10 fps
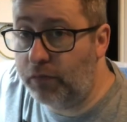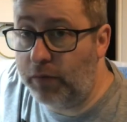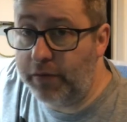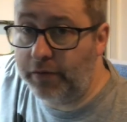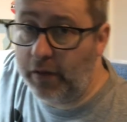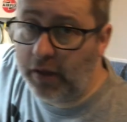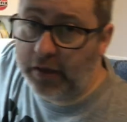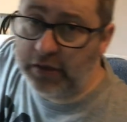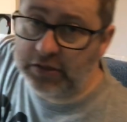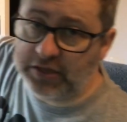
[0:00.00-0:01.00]
with
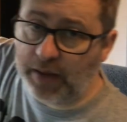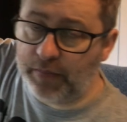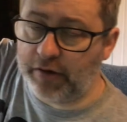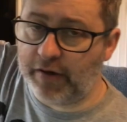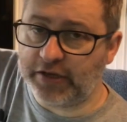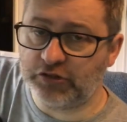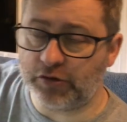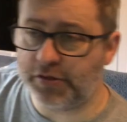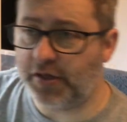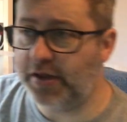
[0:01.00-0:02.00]
Tamiya Extra
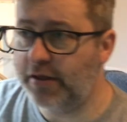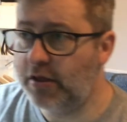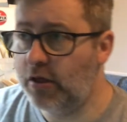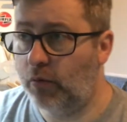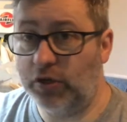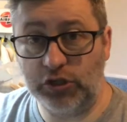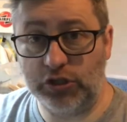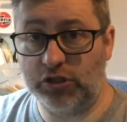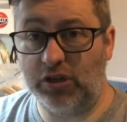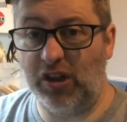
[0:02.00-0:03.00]
Thin, which
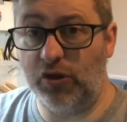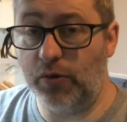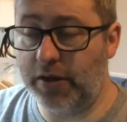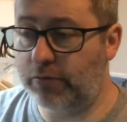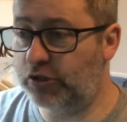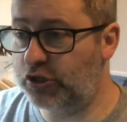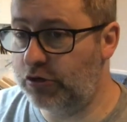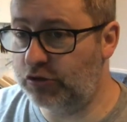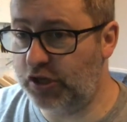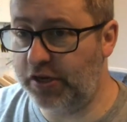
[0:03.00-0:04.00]
is the glue he was
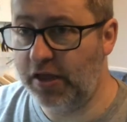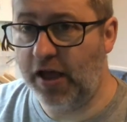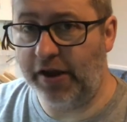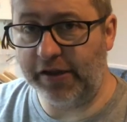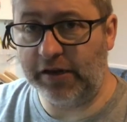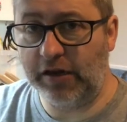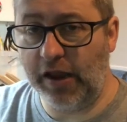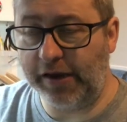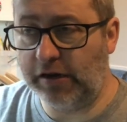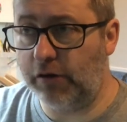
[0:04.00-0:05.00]
using. And he
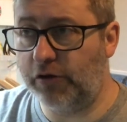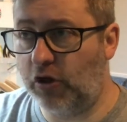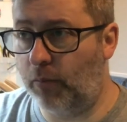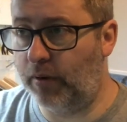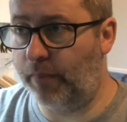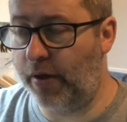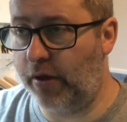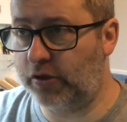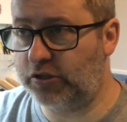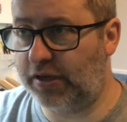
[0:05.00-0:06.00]
glued a couple of
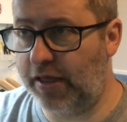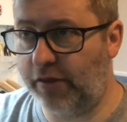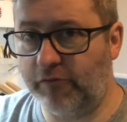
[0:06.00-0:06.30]
parts together,